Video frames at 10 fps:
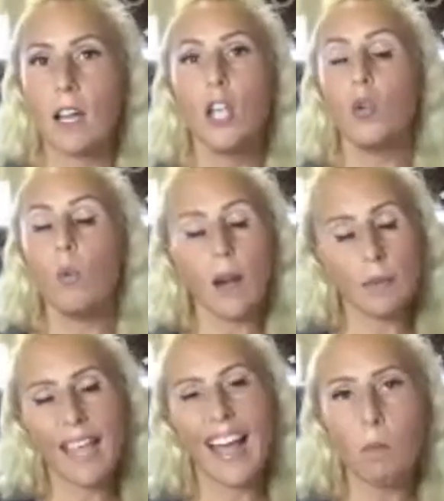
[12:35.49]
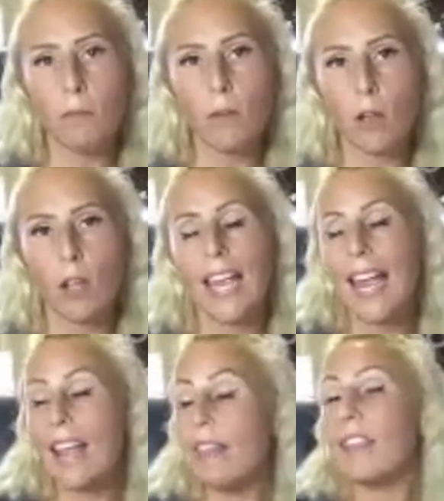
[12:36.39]
You want to be helpful.
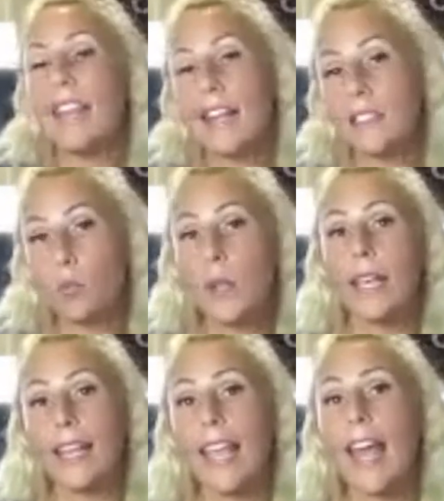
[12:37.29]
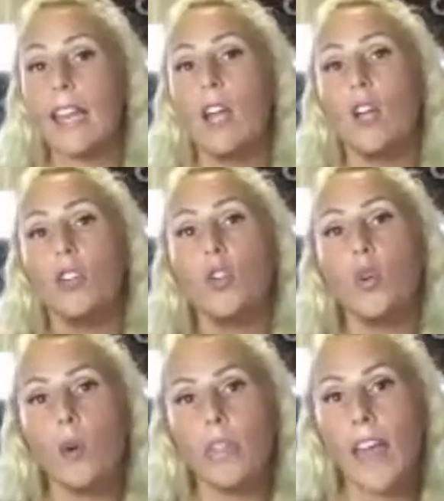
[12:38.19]
And then the next week, again, you
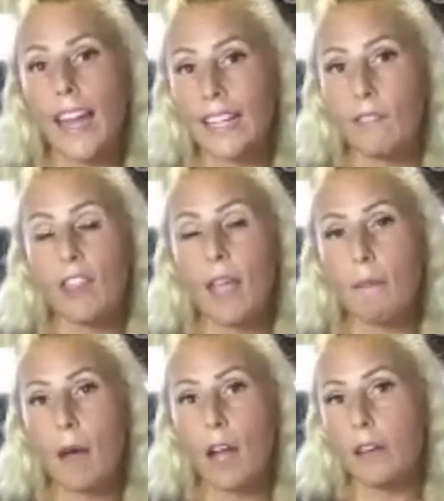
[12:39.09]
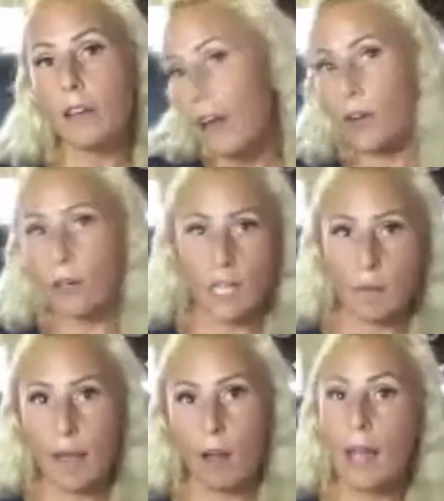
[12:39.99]
will then give them another
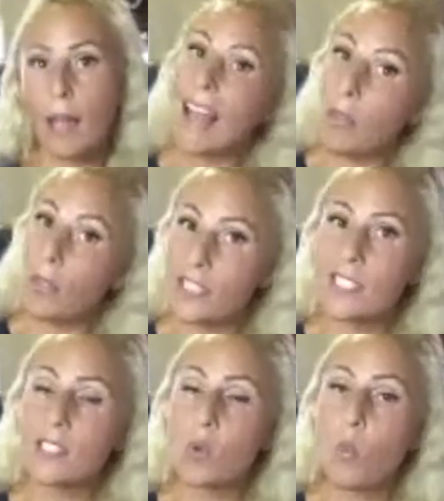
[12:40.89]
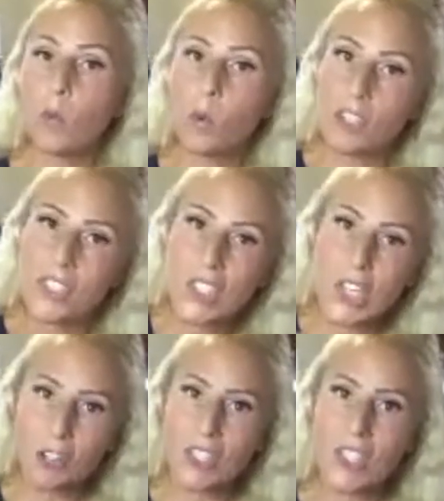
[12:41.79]
email. Now, this is the one where it
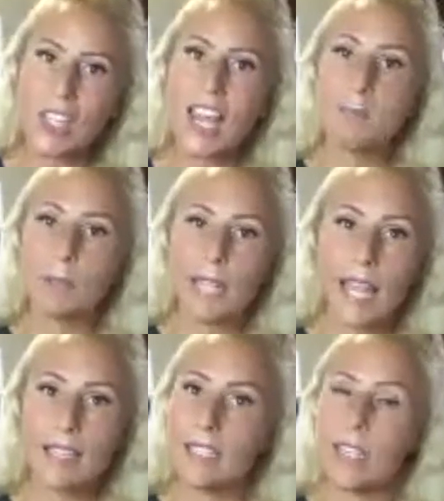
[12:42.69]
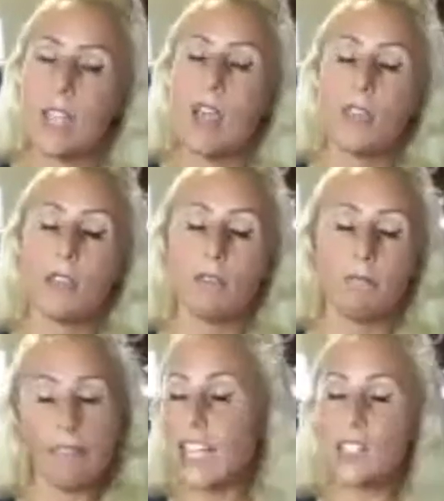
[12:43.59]
starts to kind of blend. The
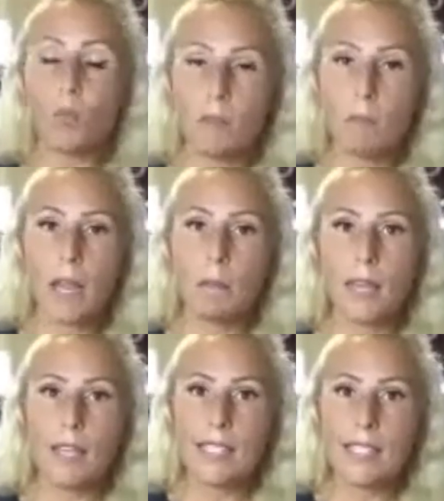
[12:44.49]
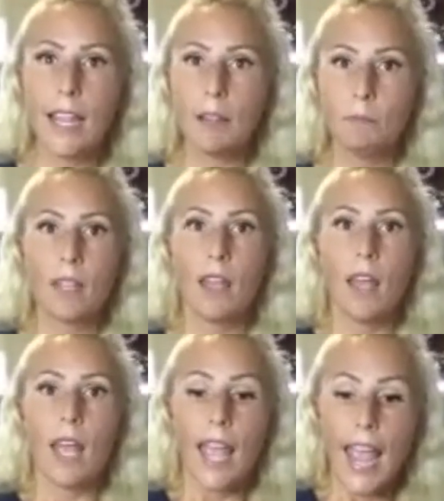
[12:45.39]
next one might be saying,
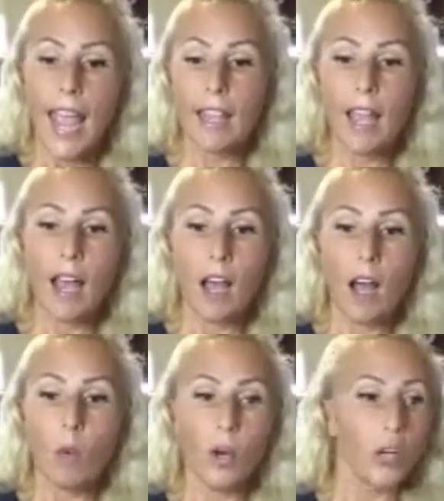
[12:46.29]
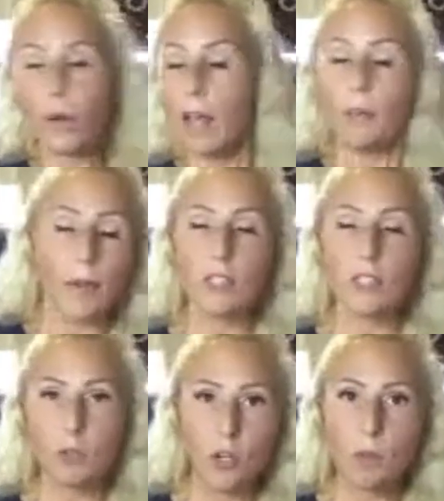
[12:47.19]
hey, we're going off on some
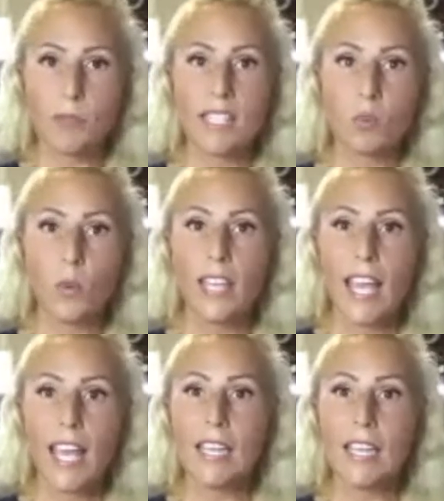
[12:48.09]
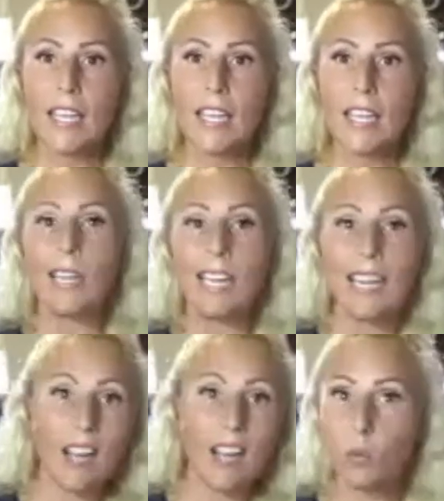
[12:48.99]
trips this weekend, and I've been
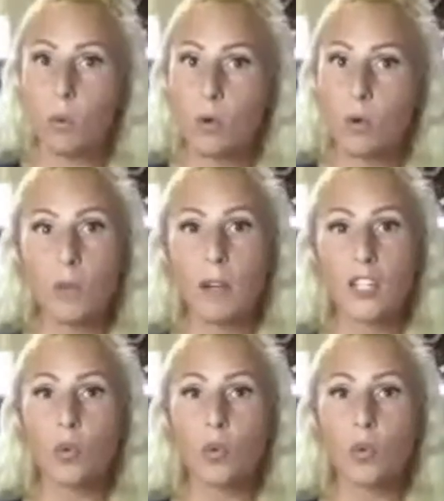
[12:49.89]
eating on the road too much.